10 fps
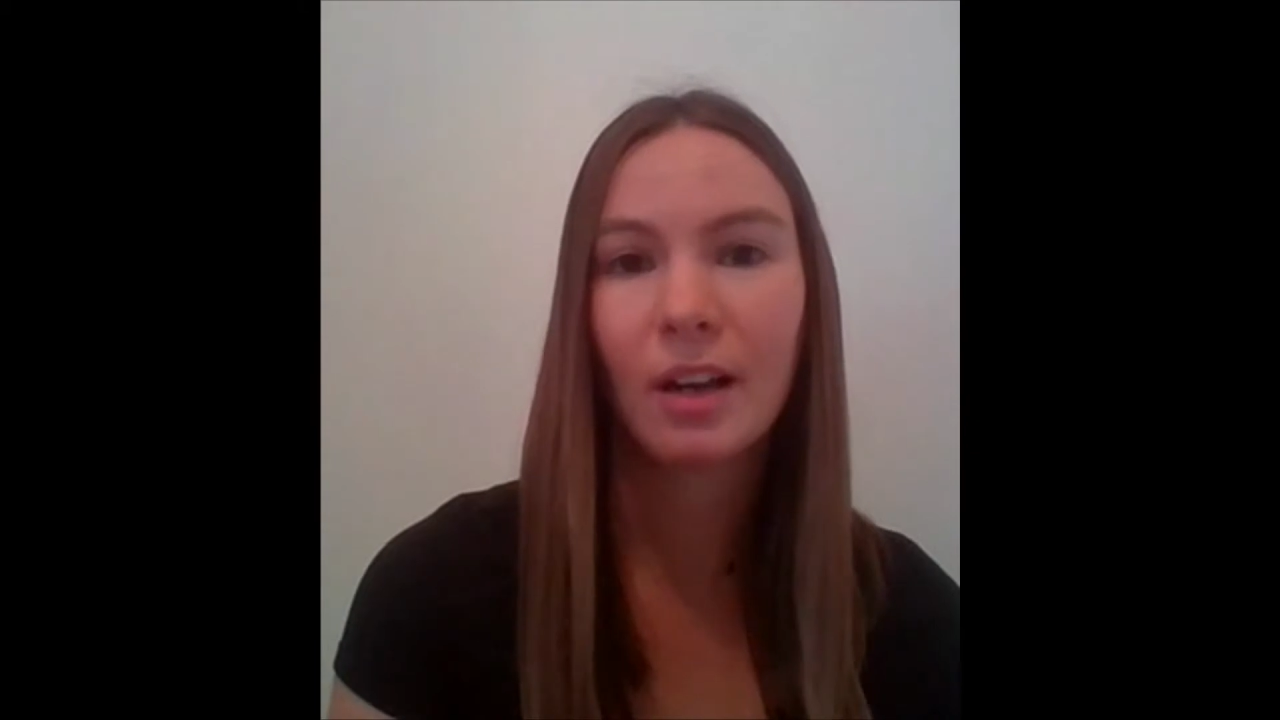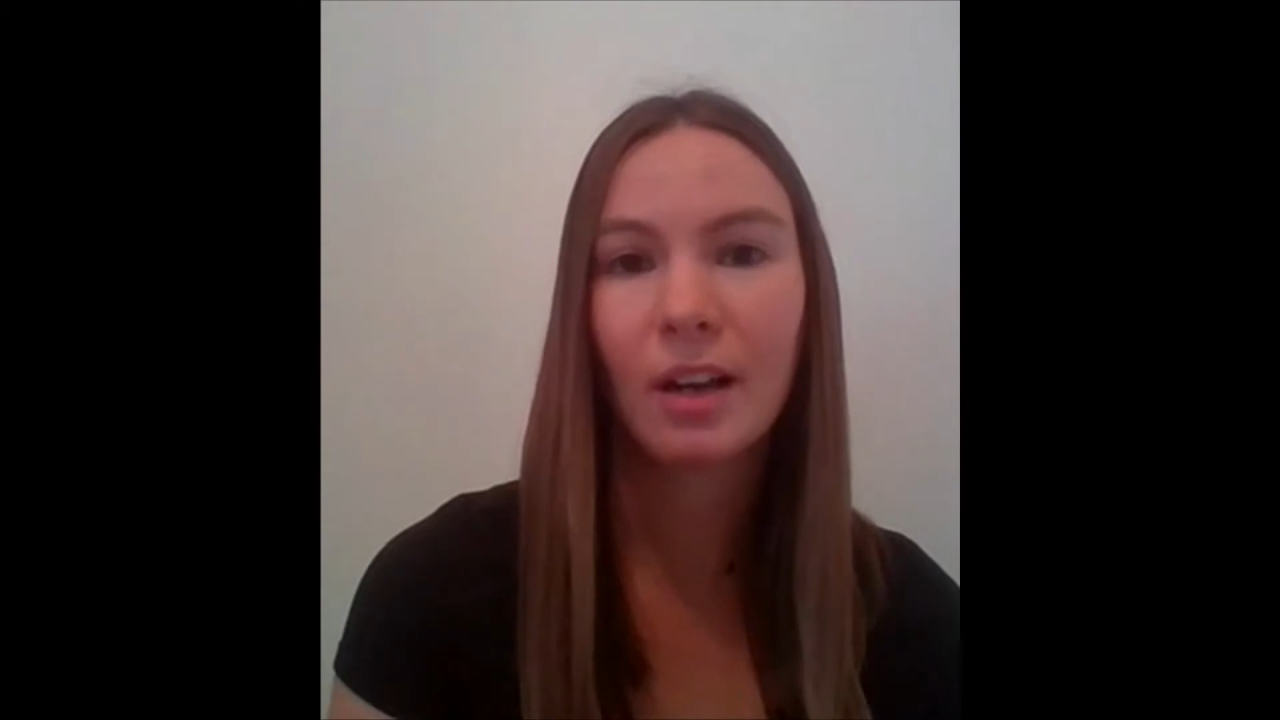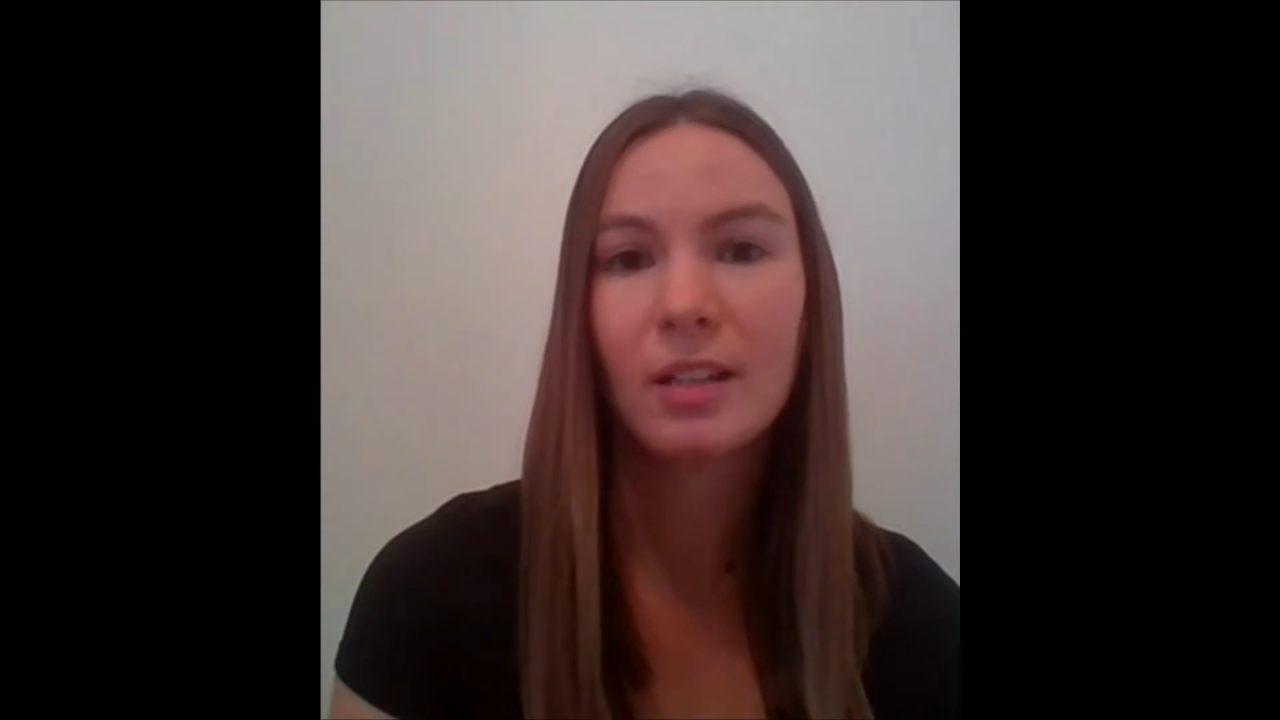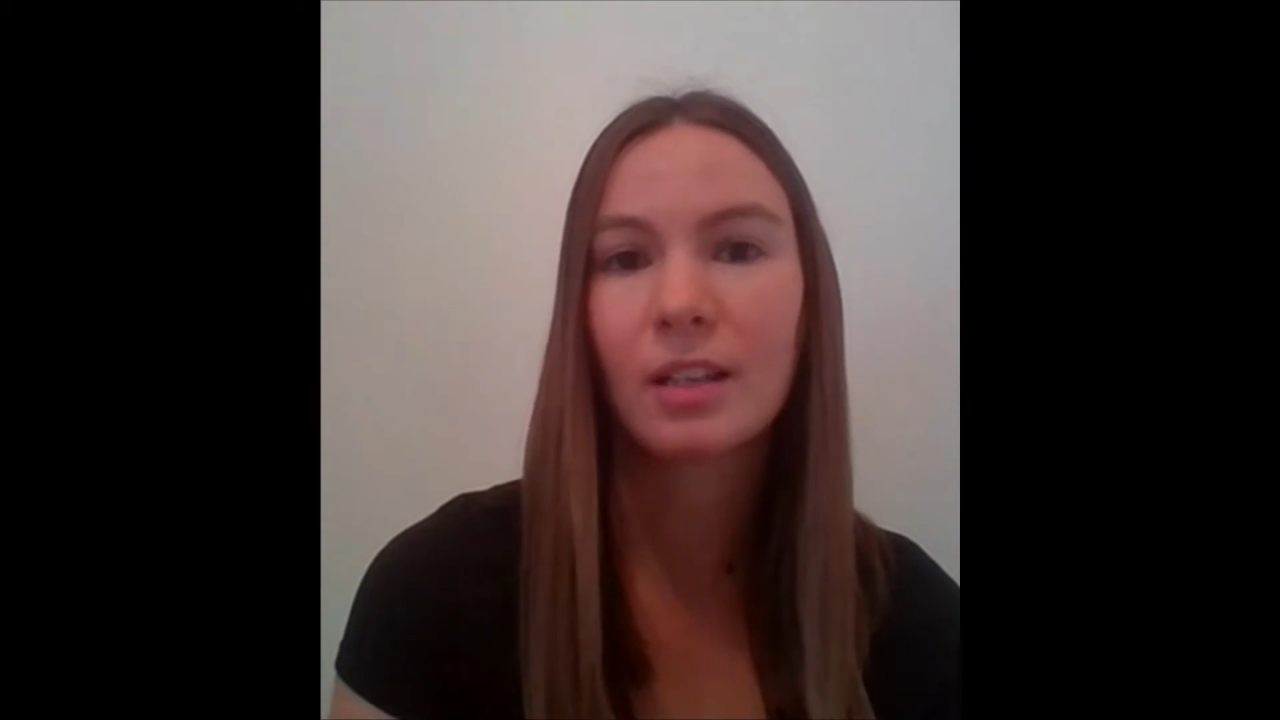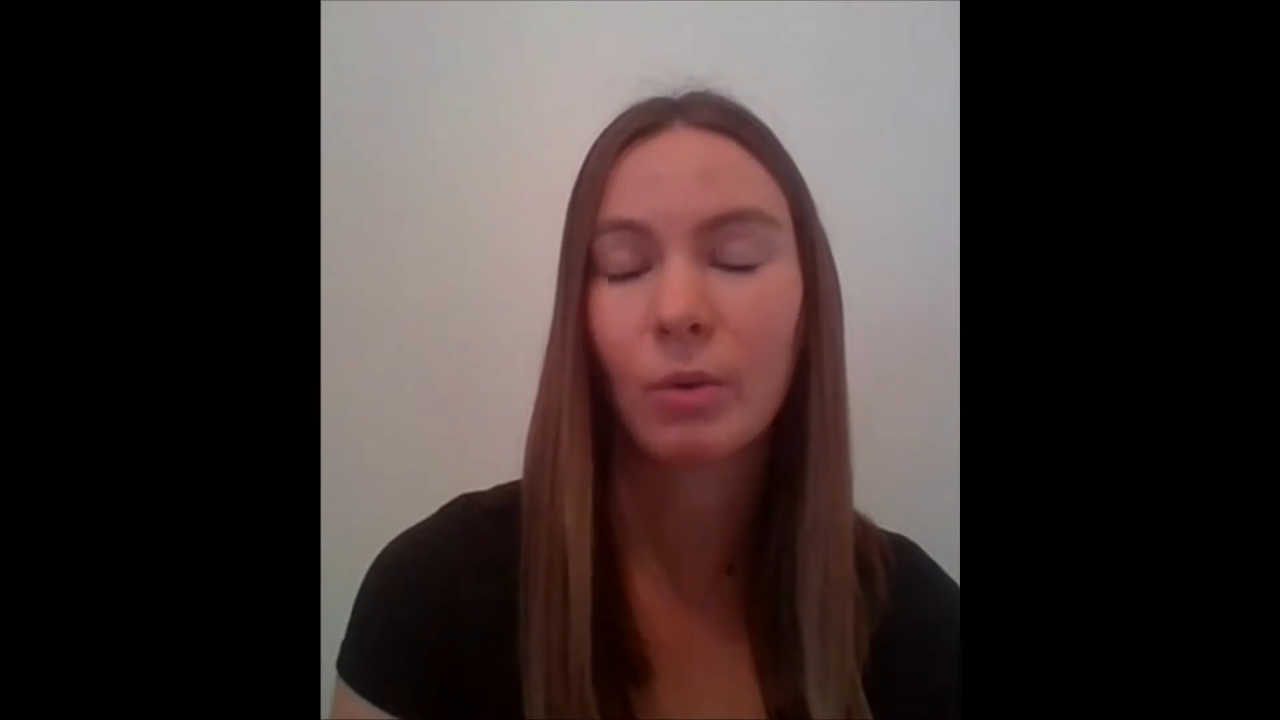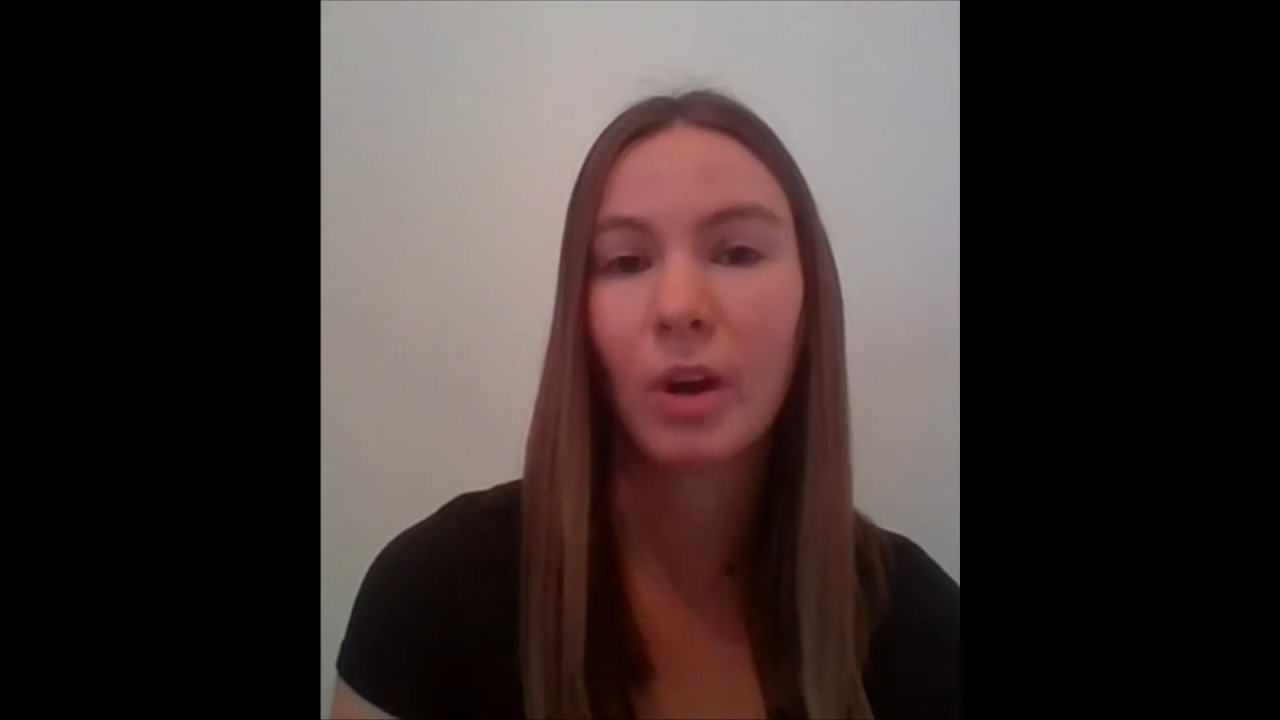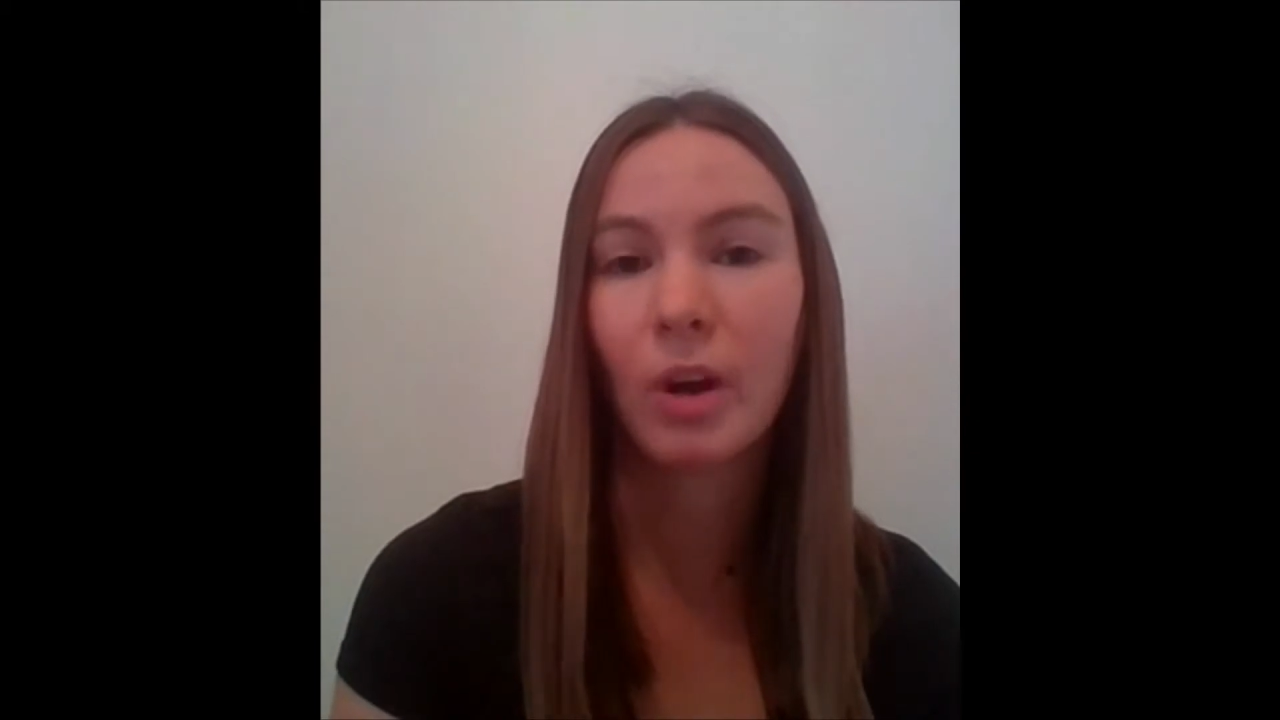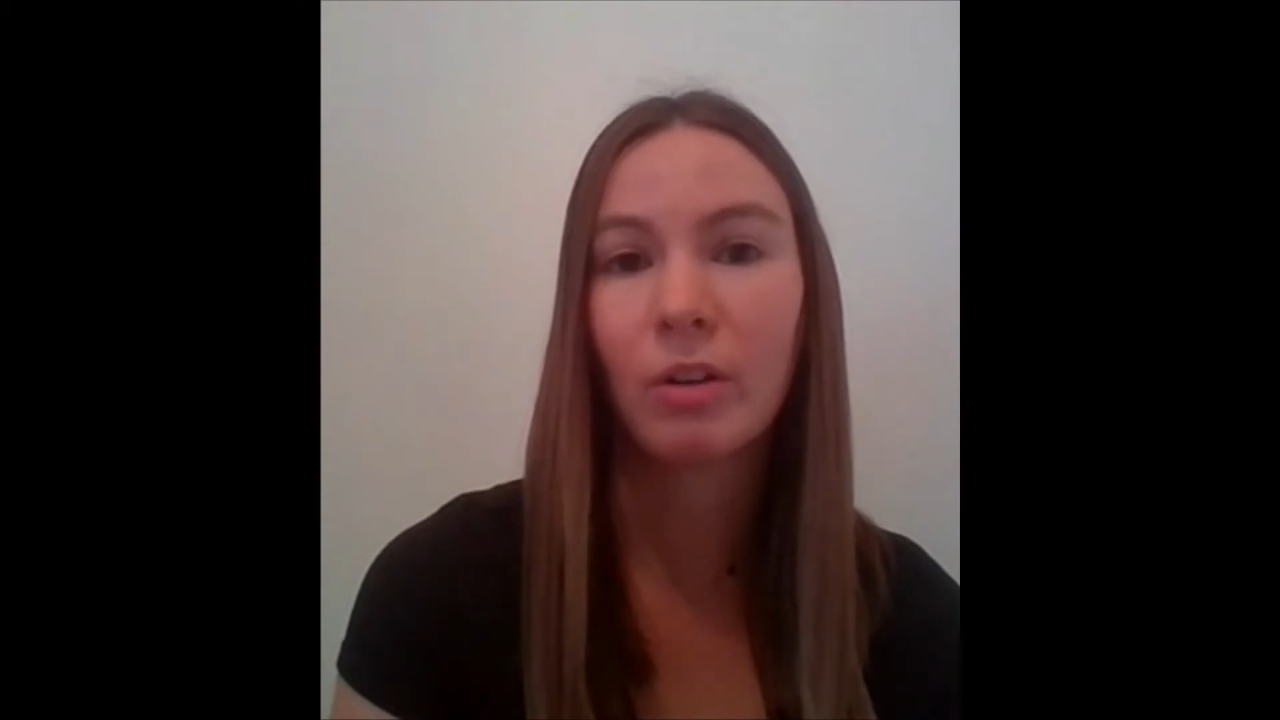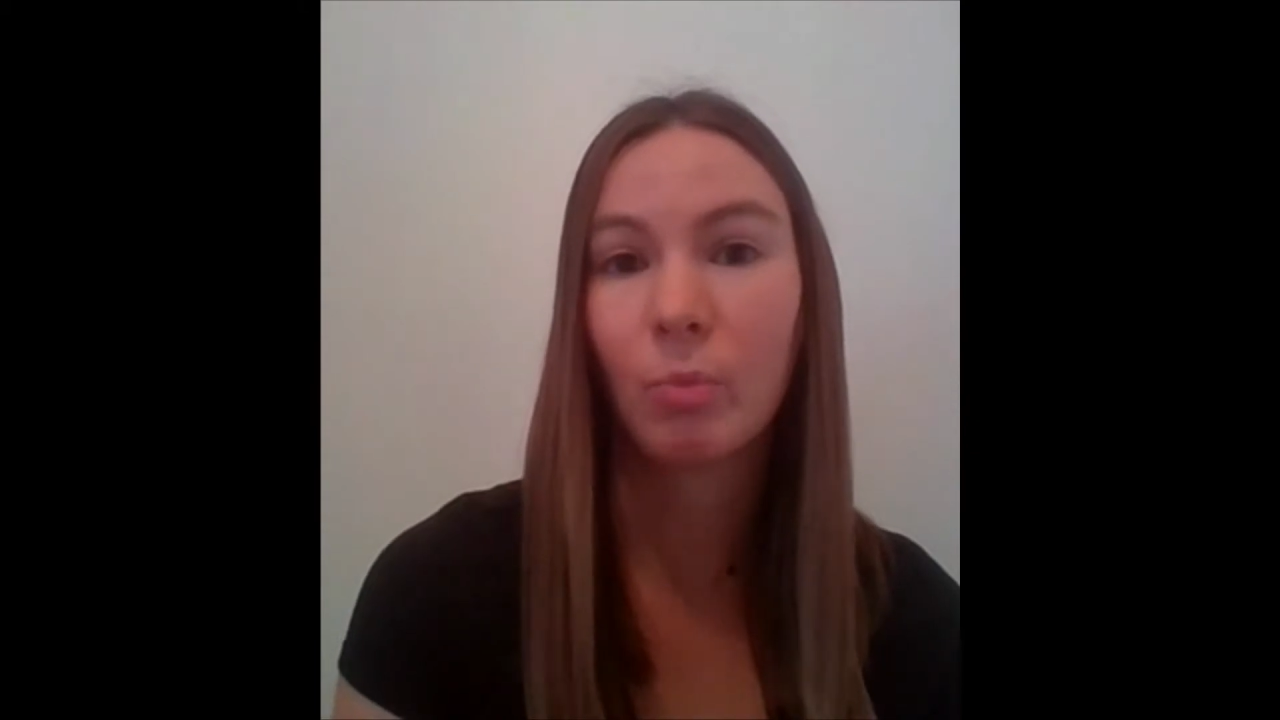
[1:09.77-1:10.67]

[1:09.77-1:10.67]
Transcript: clients and quite